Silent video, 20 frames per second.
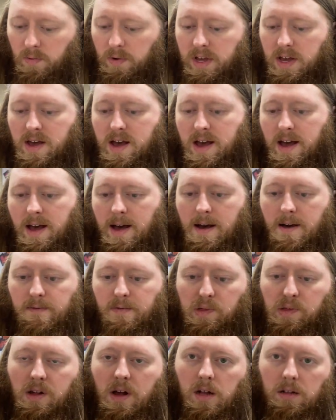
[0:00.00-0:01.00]
We
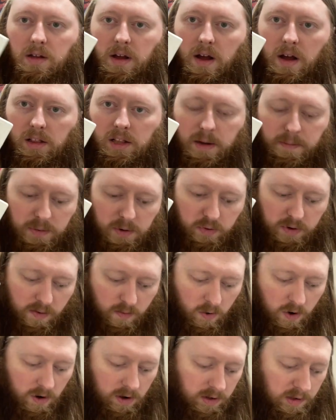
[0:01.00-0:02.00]
have Zelda, Link
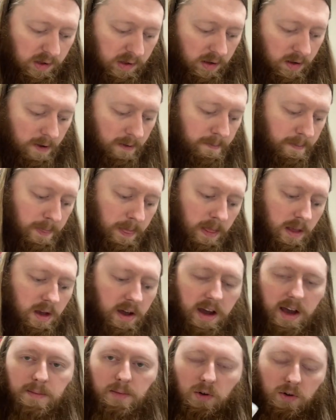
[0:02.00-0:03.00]
Between Worlds,
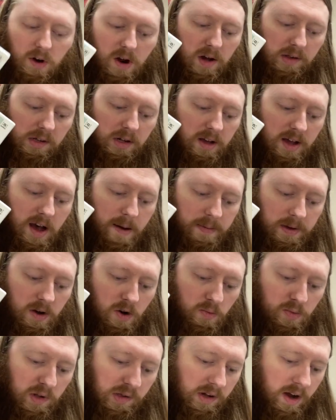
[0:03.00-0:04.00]
Animal Crossing, Happy
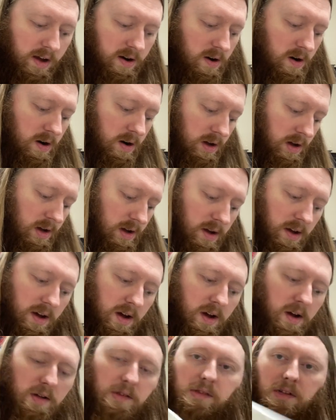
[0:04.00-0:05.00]
Home Designer,
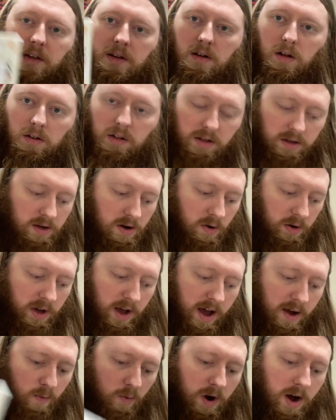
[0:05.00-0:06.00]
a sealed
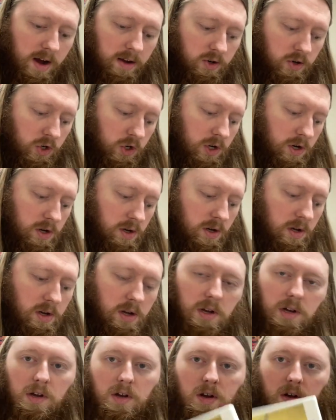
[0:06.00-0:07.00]
Yokai Watch,
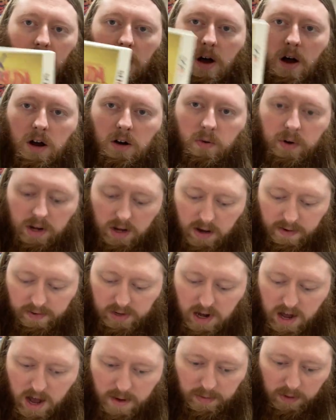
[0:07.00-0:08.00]
Ocarina of
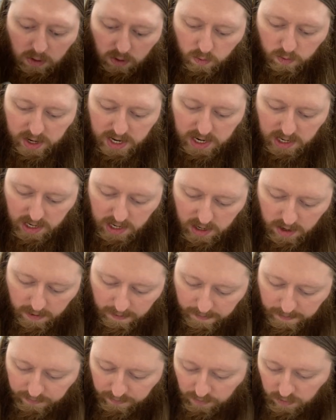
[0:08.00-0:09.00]
Time
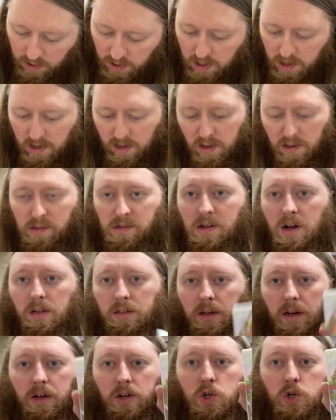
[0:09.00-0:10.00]
3D,
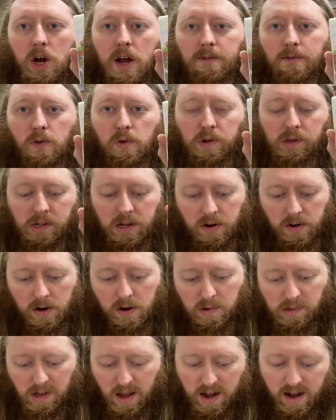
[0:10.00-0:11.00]
Zelda Triforce
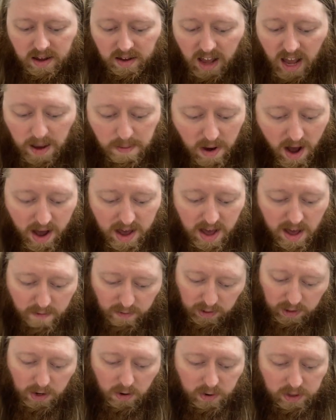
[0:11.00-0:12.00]
Heroes, and a game I
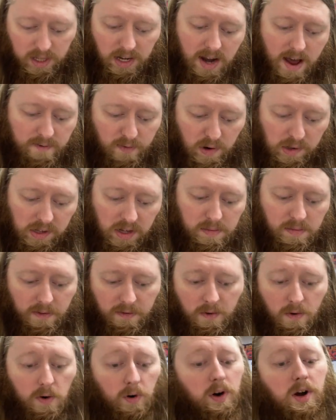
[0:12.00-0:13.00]
have literally never seen
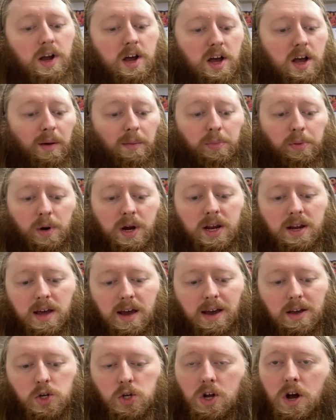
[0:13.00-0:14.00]
before, Brain
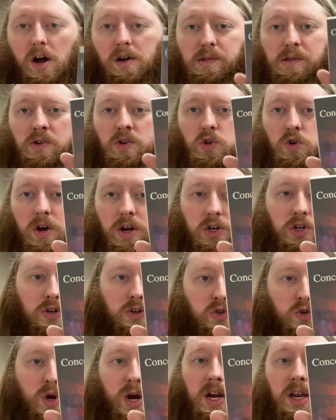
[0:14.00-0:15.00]
Age
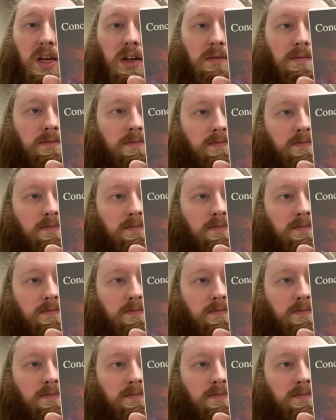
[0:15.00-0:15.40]
Concentration Training.